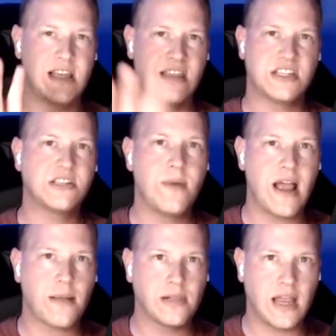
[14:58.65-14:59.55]
this is my
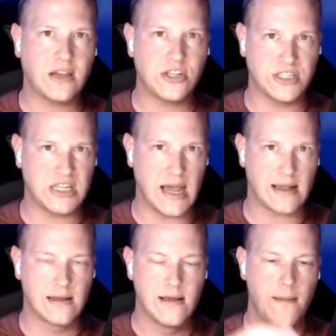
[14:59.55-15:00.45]
application
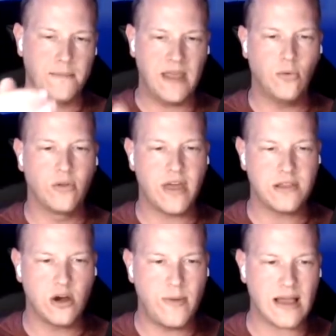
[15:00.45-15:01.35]
stack. It will then
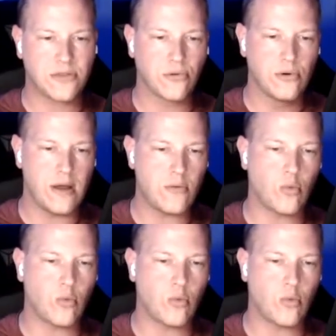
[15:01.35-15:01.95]
go back through and